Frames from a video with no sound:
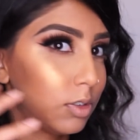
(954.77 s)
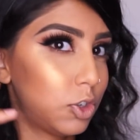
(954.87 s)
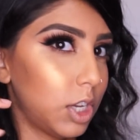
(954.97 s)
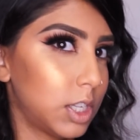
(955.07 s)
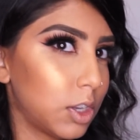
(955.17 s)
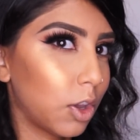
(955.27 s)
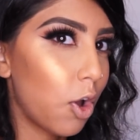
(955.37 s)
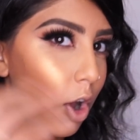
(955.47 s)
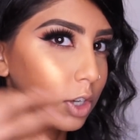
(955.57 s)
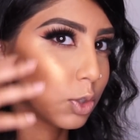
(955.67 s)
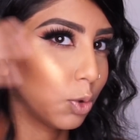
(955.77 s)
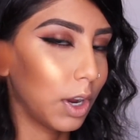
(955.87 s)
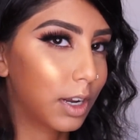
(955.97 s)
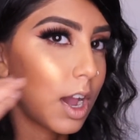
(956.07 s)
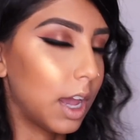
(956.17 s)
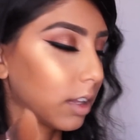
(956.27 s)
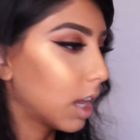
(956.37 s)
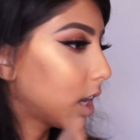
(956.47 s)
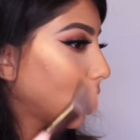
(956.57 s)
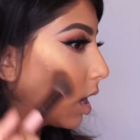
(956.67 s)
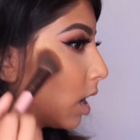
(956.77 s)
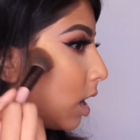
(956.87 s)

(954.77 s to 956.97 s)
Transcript: just contour and highlight.